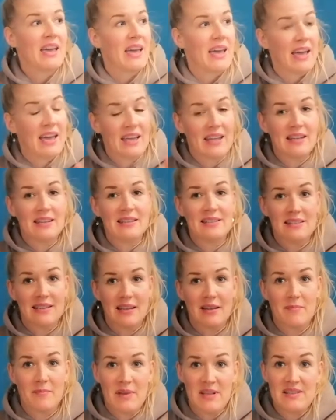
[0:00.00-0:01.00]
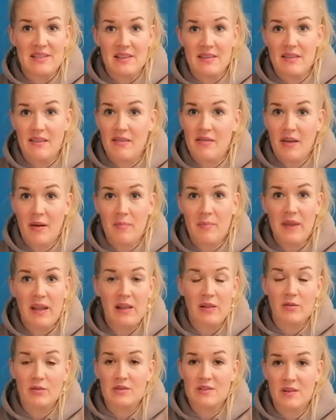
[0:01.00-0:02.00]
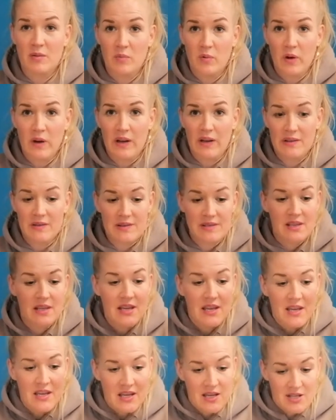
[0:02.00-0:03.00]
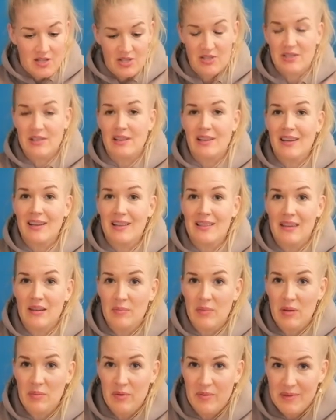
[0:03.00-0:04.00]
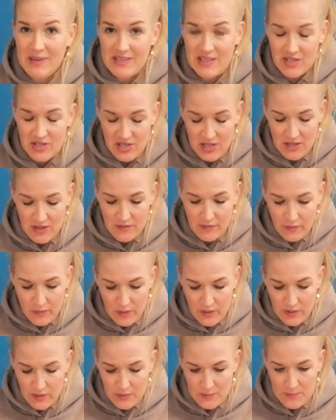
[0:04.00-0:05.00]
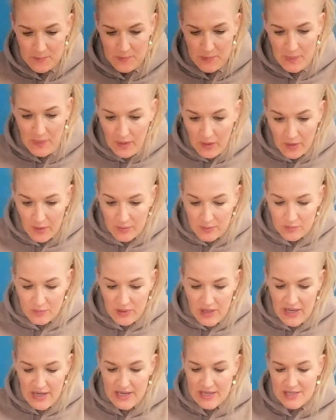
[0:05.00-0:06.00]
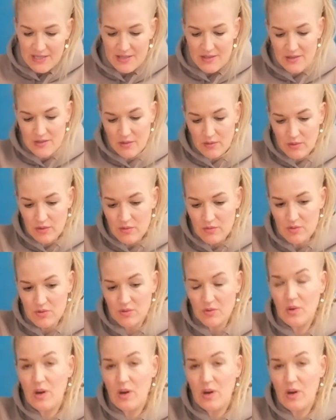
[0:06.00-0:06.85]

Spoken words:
And it's in the thumbnail or somewhere else. Just click it, there may be a message in it for you. All right, so you do